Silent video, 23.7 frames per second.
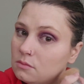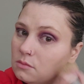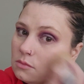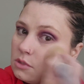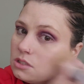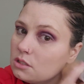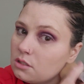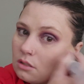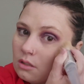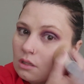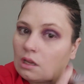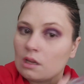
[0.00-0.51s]

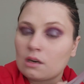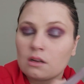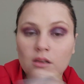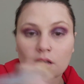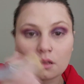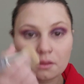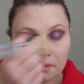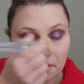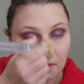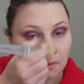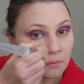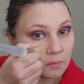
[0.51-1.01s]
Just to kind
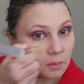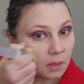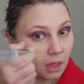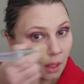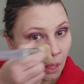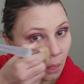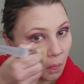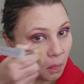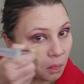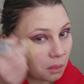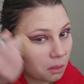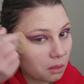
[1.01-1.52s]
of give me
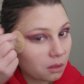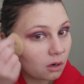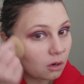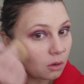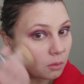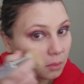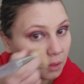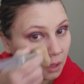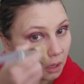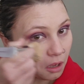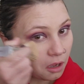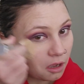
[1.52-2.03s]
a
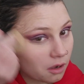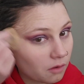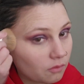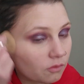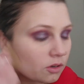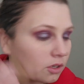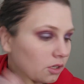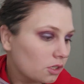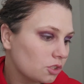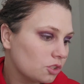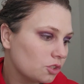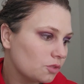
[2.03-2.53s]
little bit of
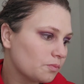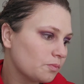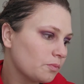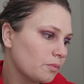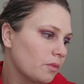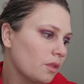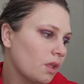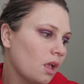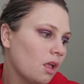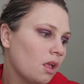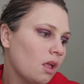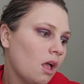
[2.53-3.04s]
coverage.
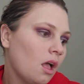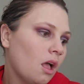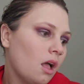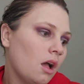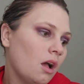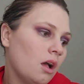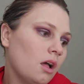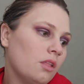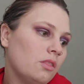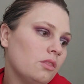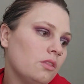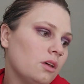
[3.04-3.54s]

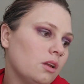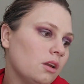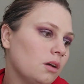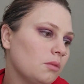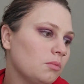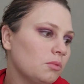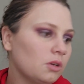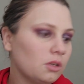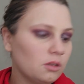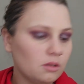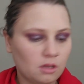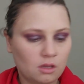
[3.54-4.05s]
And then
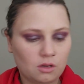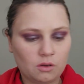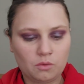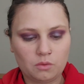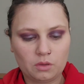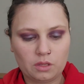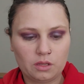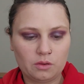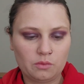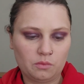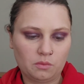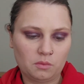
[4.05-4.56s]
I'm gonna go
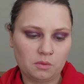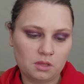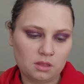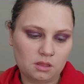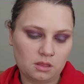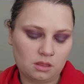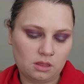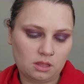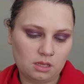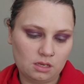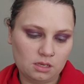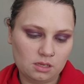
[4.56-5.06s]
in with
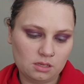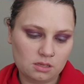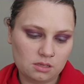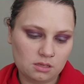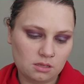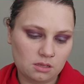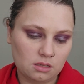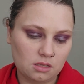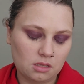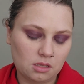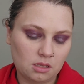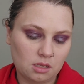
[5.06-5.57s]

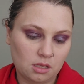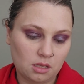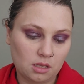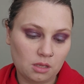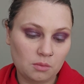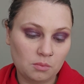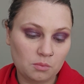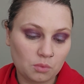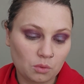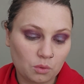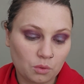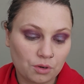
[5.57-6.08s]
this
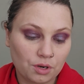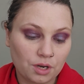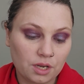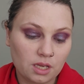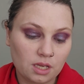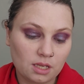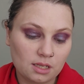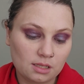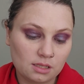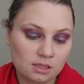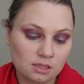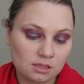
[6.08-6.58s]

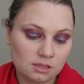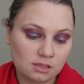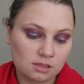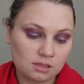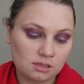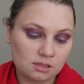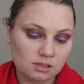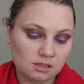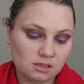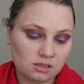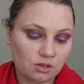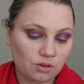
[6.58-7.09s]
Eborian
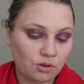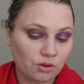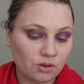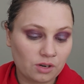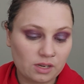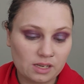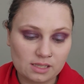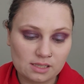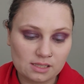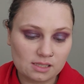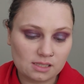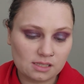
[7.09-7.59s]

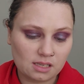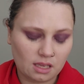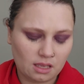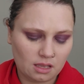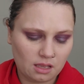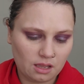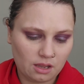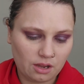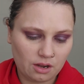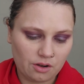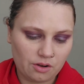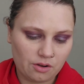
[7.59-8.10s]
Korean
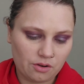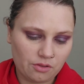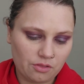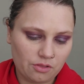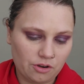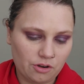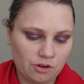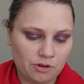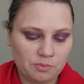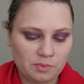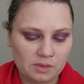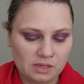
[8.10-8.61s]
Skincare
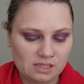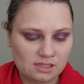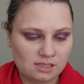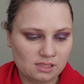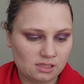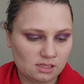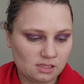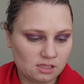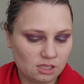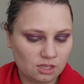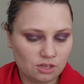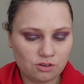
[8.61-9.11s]
Therapy
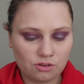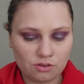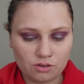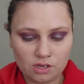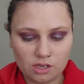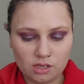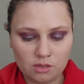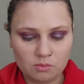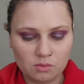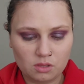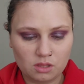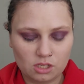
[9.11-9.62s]
CC
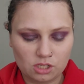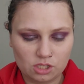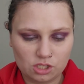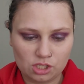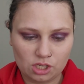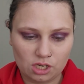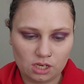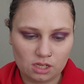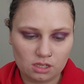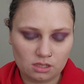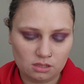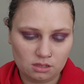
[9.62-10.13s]
Cream in the
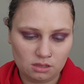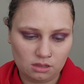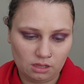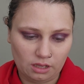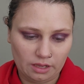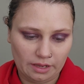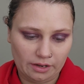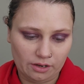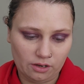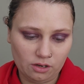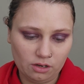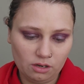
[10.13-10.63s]
shade
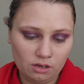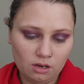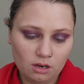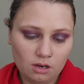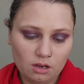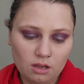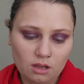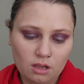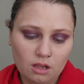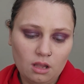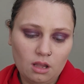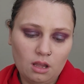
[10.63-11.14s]
Claire.
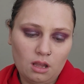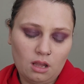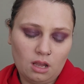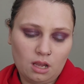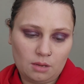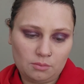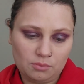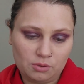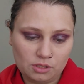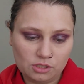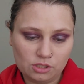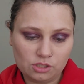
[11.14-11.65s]

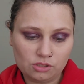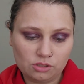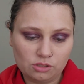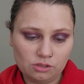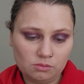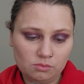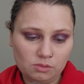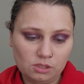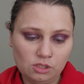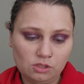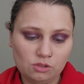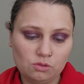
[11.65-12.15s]
I'm pretty sure
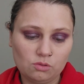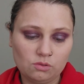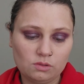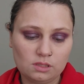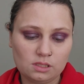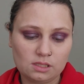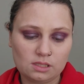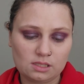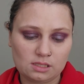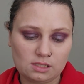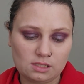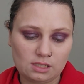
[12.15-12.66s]
I'm gonna
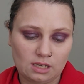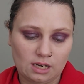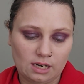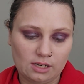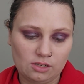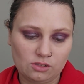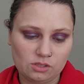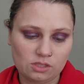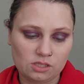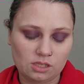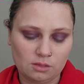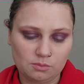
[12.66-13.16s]
use this
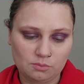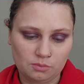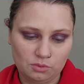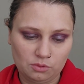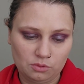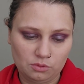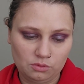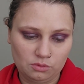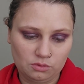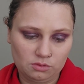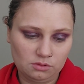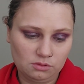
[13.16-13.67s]
entire
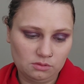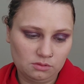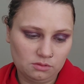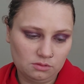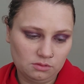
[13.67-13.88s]
sample